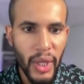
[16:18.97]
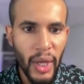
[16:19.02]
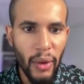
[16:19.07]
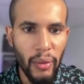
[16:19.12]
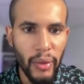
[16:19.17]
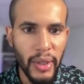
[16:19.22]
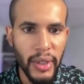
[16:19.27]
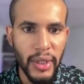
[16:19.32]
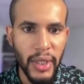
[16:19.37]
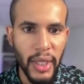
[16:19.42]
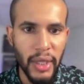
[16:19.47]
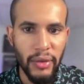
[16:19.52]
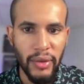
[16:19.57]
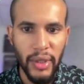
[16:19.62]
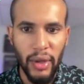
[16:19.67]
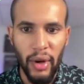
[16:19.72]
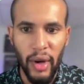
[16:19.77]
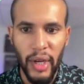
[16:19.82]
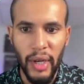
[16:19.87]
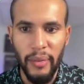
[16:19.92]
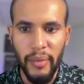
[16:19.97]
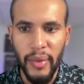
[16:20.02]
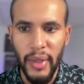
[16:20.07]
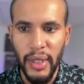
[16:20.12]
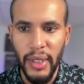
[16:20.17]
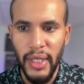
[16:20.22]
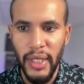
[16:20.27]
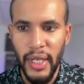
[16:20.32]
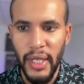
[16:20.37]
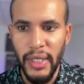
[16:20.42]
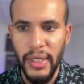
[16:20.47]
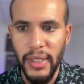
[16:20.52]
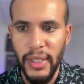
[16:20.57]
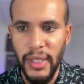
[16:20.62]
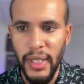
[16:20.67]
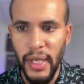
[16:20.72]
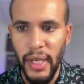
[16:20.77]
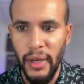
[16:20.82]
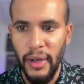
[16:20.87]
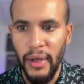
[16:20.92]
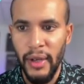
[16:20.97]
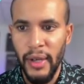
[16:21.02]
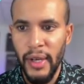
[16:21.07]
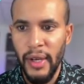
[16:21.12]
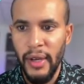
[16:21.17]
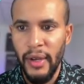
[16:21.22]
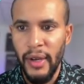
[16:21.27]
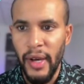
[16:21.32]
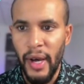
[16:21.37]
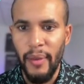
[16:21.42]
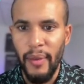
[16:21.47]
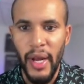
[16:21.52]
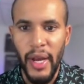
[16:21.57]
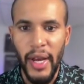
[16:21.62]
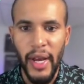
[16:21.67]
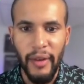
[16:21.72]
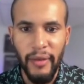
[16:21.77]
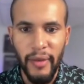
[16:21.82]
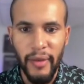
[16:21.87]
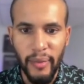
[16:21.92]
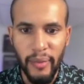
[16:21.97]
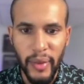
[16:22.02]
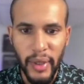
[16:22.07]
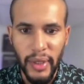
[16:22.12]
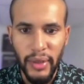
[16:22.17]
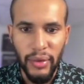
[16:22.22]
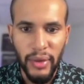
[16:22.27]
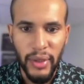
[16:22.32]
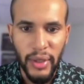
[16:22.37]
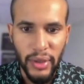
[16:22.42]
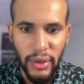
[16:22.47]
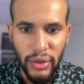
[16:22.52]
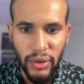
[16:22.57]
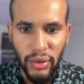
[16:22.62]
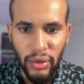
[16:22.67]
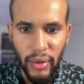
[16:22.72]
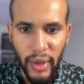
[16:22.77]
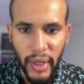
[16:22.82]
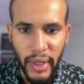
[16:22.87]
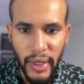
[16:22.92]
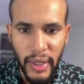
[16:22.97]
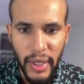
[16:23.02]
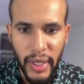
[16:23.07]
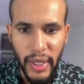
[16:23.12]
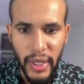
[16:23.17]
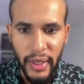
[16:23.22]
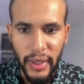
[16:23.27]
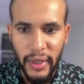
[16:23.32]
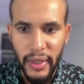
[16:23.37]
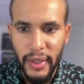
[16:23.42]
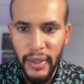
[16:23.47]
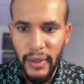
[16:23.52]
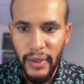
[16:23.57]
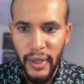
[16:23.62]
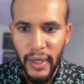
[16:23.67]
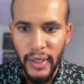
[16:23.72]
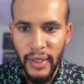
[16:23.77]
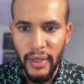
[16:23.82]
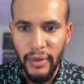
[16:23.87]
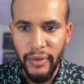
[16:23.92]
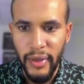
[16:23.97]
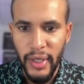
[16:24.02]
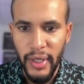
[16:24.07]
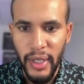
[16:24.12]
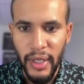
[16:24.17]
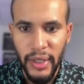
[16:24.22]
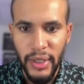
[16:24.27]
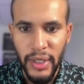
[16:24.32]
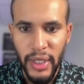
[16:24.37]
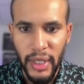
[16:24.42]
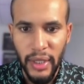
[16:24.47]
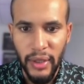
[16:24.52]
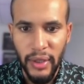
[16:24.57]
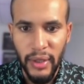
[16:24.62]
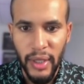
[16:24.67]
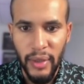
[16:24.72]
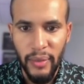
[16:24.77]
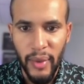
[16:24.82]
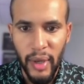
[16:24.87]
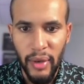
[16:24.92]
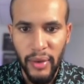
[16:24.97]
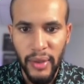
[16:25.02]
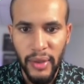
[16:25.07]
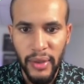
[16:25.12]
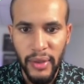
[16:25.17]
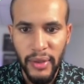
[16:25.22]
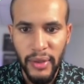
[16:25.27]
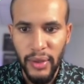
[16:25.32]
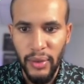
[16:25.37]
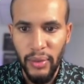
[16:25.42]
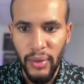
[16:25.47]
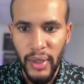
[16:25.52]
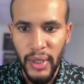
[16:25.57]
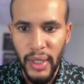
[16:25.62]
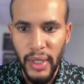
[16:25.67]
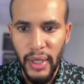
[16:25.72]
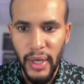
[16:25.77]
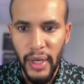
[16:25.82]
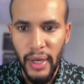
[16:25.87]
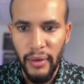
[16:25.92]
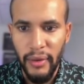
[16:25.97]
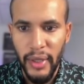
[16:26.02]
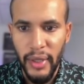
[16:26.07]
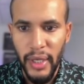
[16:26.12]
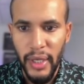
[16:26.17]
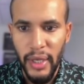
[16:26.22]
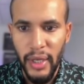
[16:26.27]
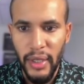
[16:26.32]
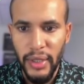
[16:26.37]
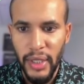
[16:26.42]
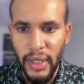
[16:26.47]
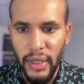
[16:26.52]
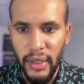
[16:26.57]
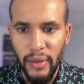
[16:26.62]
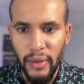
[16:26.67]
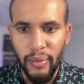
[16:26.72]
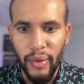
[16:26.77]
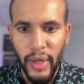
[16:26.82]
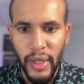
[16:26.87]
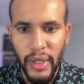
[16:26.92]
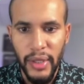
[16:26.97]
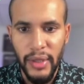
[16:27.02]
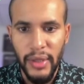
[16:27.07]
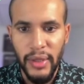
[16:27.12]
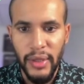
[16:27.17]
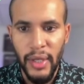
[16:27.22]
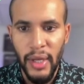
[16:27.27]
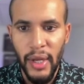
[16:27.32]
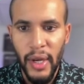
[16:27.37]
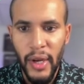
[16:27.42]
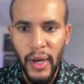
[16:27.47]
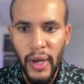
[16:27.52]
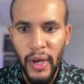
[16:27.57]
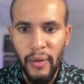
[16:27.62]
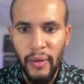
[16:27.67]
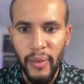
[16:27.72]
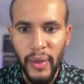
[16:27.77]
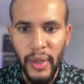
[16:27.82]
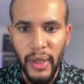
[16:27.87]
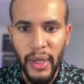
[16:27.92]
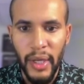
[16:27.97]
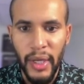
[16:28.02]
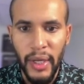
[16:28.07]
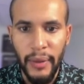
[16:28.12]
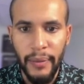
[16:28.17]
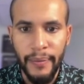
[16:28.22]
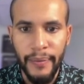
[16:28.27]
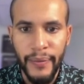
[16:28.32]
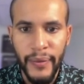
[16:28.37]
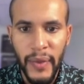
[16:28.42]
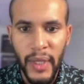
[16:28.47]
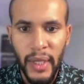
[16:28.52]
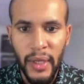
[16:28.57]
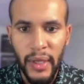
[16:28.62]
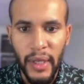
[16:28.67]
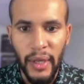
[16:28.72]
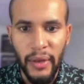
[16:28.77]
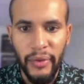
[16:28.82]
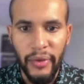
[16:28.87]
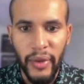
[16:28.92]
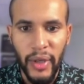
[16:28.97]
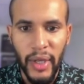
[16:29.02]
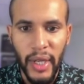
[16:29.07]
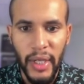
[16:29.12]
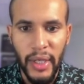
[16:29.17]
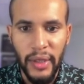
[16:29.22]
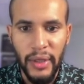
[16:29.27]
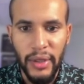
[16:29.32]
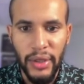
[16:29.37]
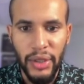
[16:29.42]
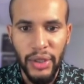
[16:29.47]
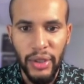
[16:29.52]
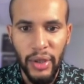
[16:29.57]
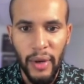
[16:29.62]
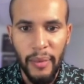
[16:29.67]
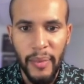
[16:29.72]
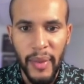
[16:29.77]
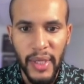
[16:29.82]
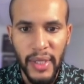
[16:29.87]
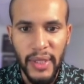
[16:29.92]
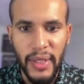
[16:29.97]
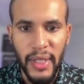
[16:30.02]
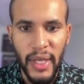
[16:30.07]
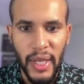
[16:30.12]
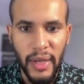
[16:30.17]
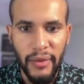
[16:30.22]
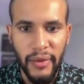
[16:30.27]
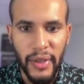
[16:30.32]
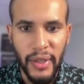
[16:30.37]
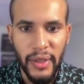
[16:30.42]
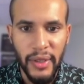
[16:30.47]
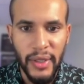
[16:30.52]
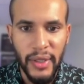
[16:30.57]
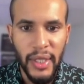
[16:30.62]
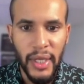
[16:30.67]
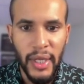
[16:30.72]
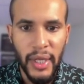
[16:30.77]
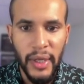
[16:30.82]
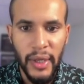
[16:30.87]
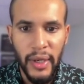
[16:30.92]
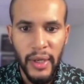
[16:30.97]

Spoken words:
which they used to call it Building 19. I mean, I haven't been to this new one yet. I'll definitely got to check them out, see what they have there, check their prices. But yeah, if you like to shop at Savers,